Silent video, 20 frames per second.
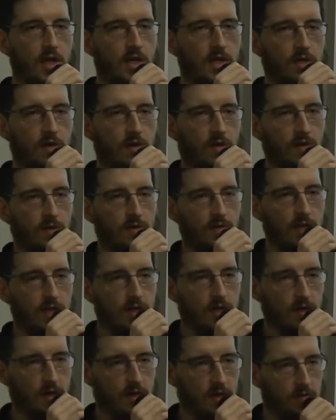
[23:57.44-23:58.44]
So
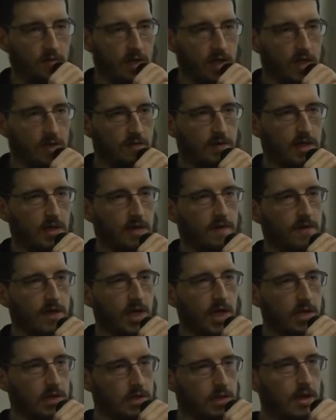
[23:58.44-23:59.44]
this also means that if
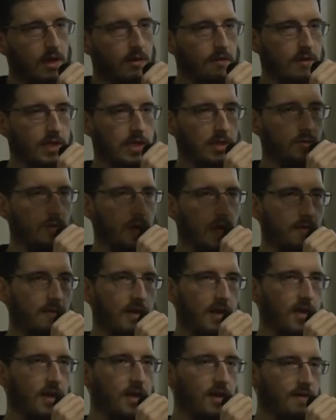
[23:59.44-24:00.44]
the astronaut was
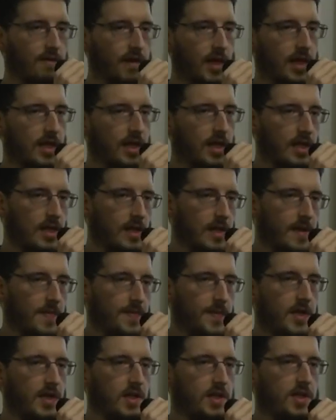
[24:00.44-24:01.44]
waving like that,
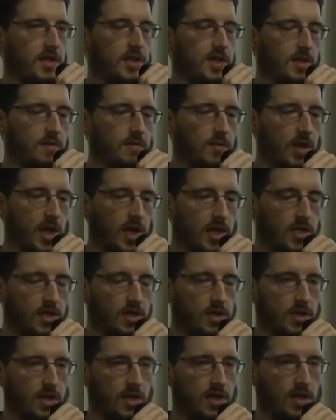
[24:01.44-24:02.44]
in the
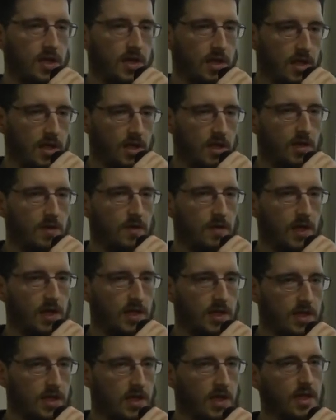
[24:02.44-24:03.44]
simulation you
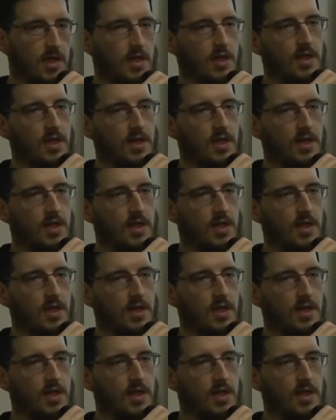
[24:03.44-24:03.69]
can see